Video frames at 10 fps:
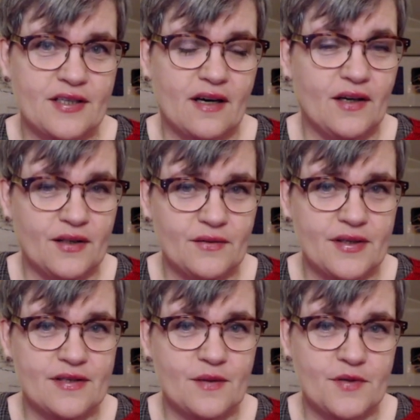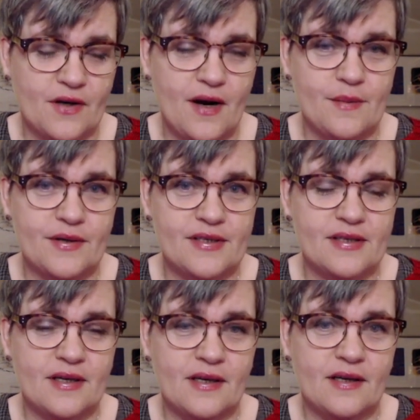100 subscribers,
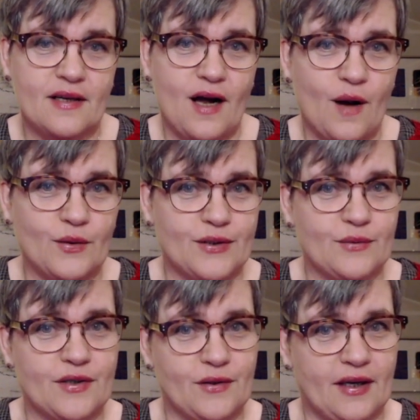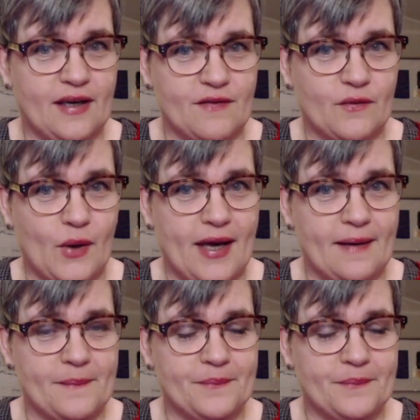I will do a giveaway.